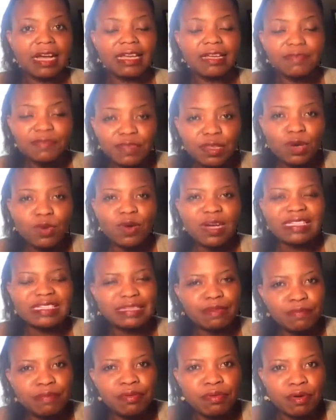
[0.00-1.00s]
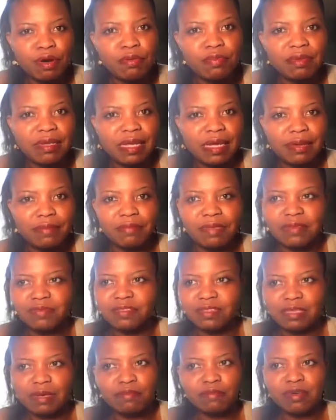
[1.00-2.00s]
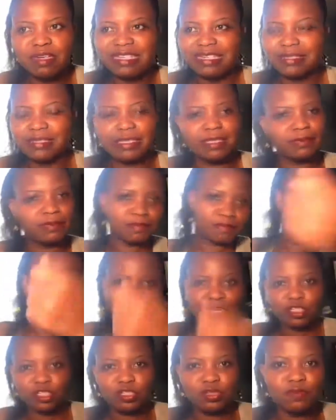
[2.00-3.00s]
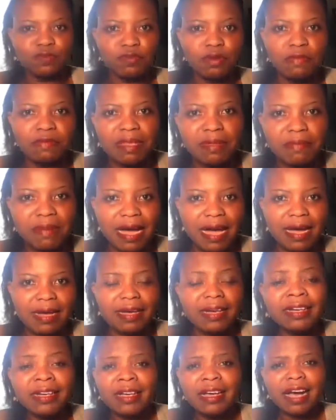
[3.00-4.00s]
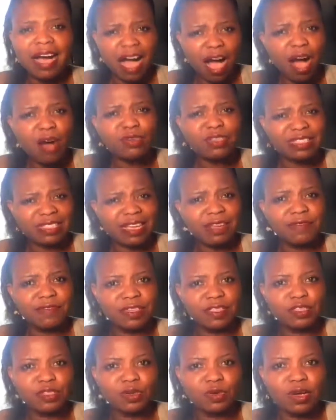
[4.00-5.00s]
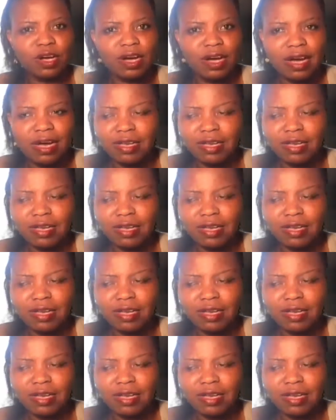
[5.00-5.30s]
If there was a problem, if somebody bashed you from the back, how safe is your car?